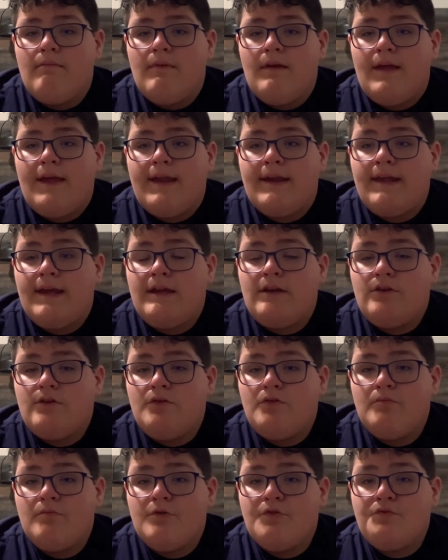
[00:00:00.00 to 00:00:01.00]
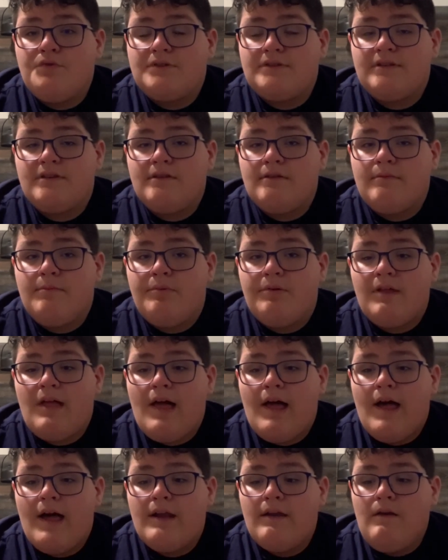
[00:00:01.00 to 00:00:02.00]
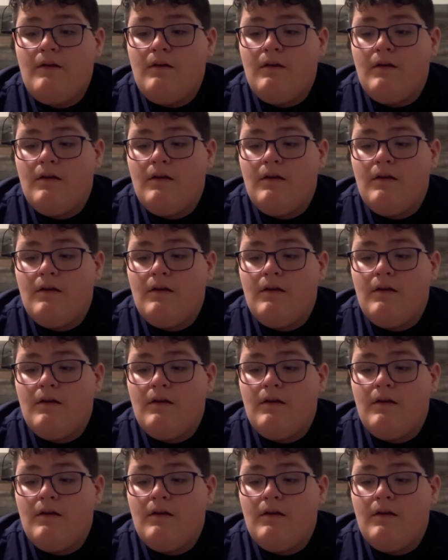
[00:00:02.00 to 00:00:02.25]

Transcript: And I knew most of the plot.